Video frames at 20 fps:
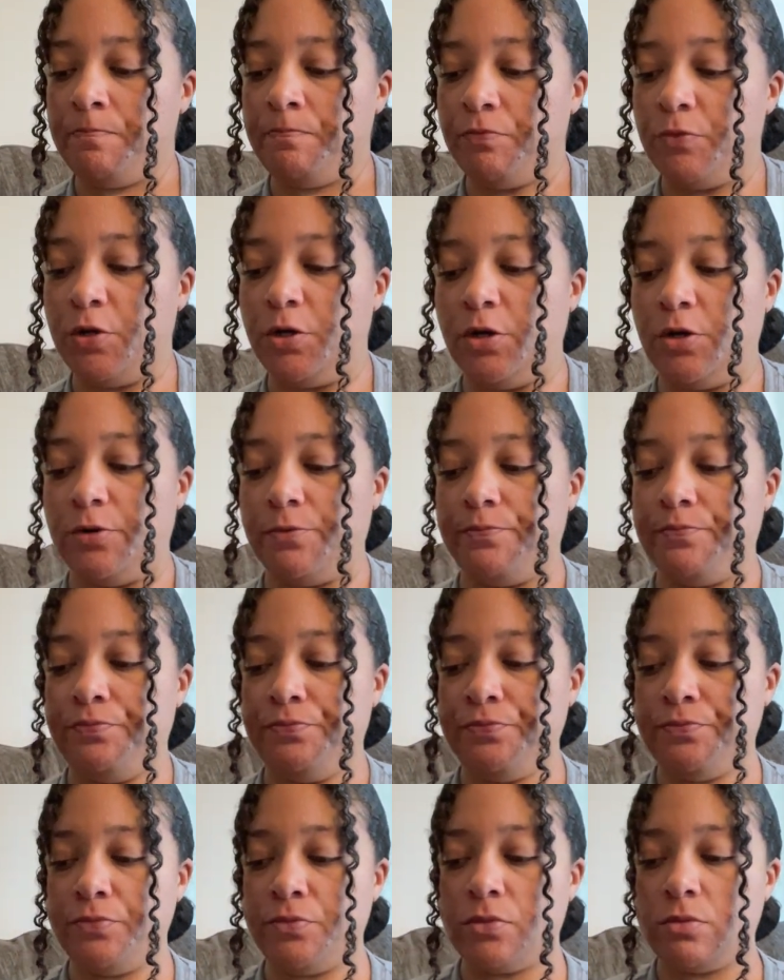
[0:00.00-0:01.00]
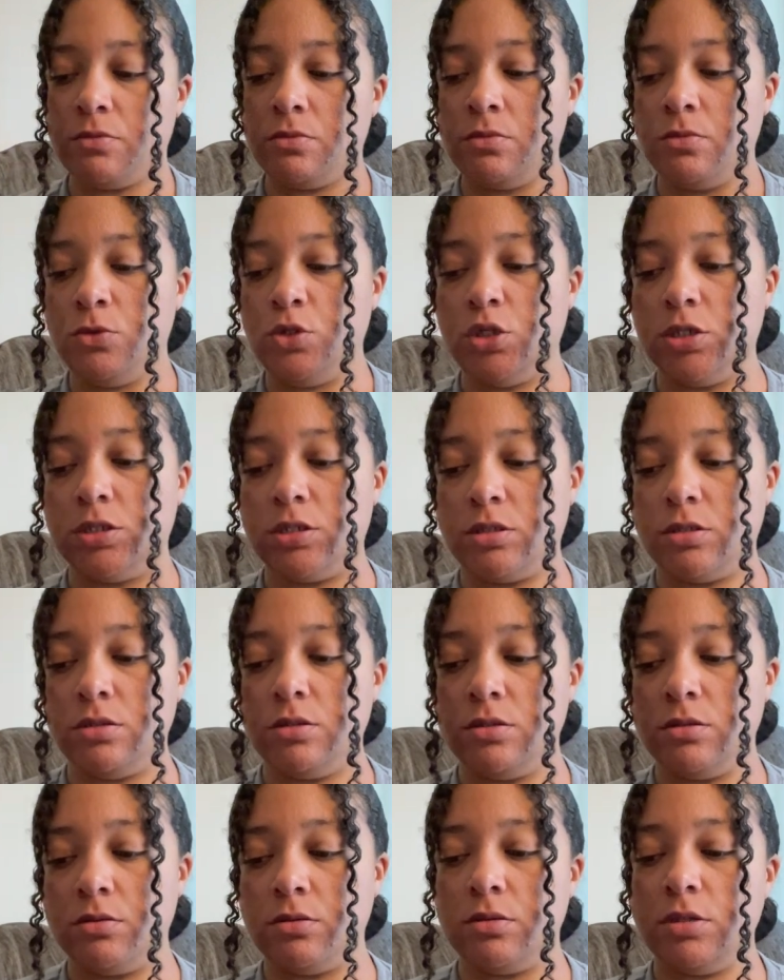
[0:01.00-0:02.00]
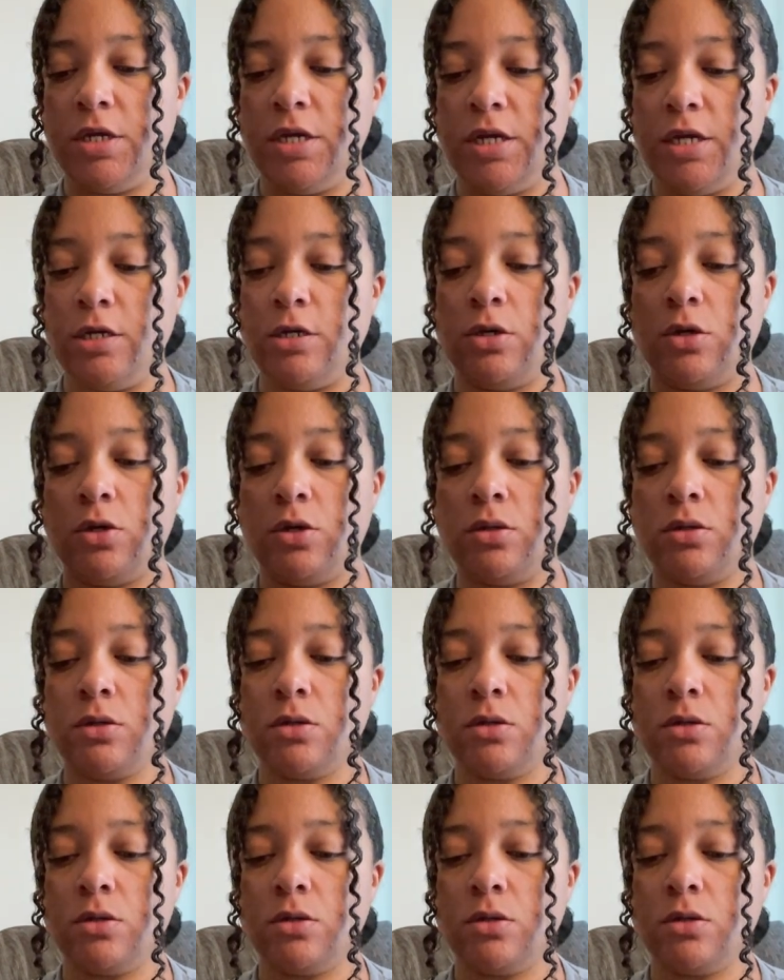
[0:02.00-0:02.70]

You know, just getting